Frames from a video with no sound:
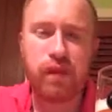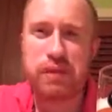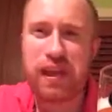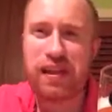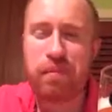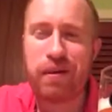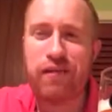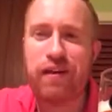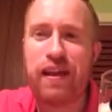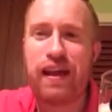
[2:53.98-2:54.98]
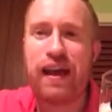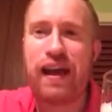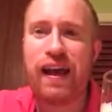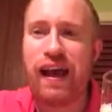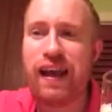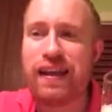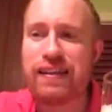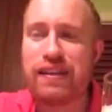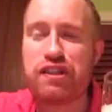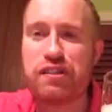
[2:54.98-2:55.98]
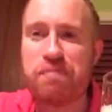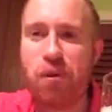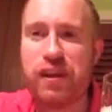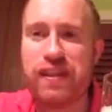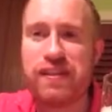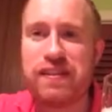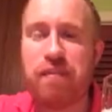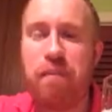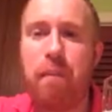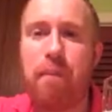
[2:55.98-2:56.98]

And a little bit of a light smokiness.